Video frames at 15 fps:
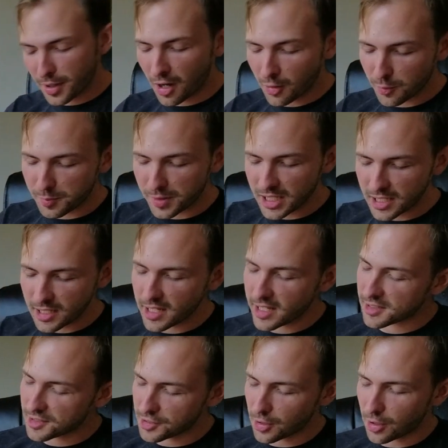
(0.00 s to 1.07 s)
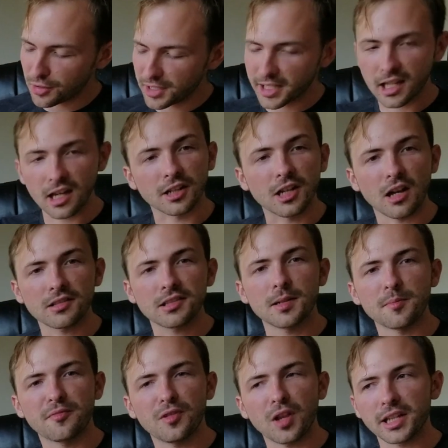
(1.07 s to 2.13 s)
I'll be installing a
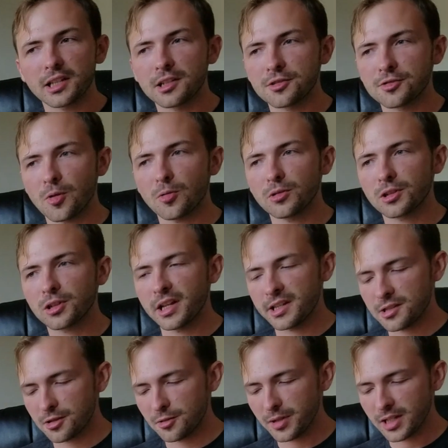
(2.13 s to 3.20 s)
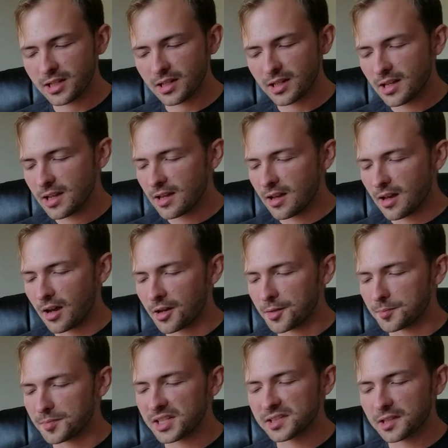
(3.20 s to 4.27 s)
custom flight controller into it. Um,
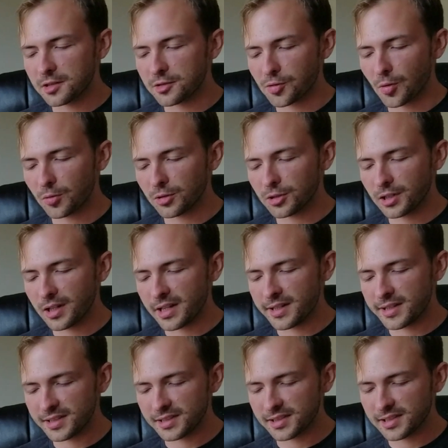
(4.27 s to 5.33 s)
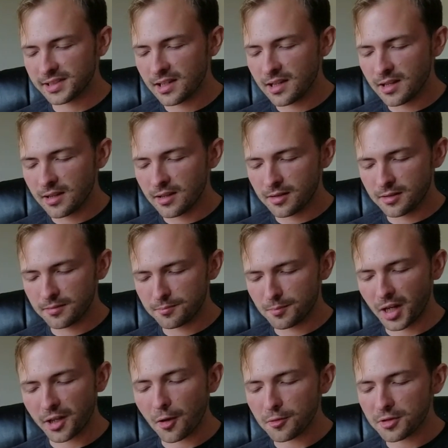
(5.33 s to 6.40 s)
this controller is
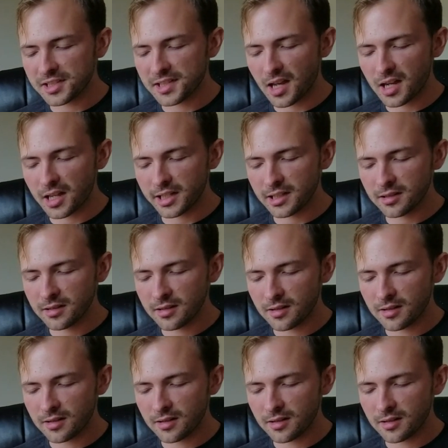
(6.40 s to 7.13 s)
my own design.